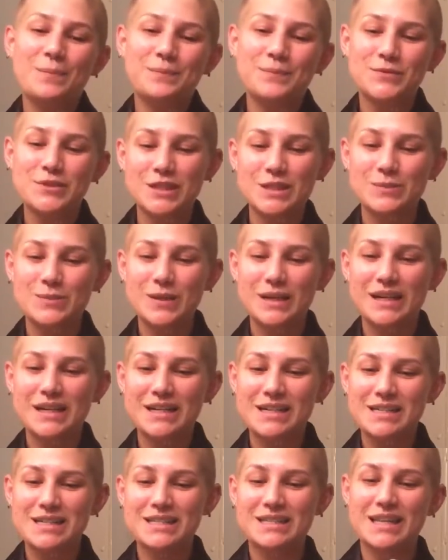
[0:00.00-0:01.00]
just
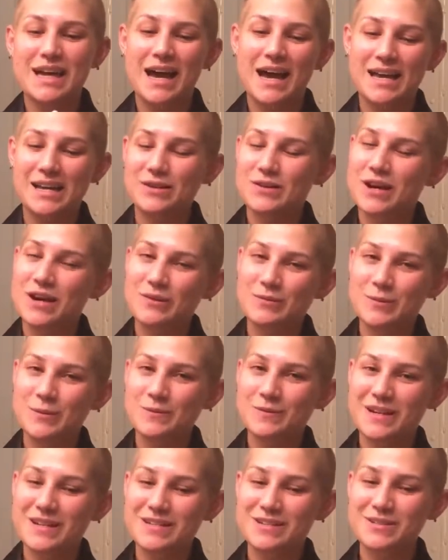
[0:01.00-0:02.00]
because I don't have
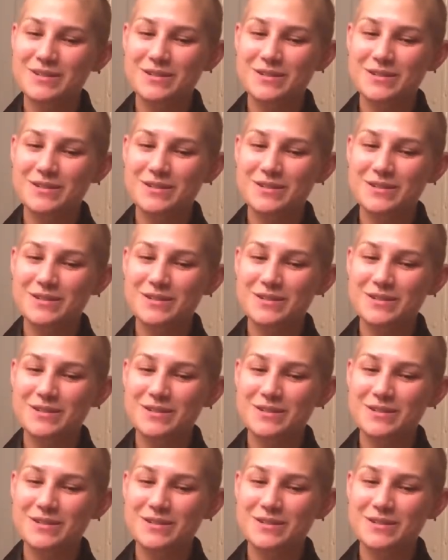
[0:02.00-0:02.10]
professional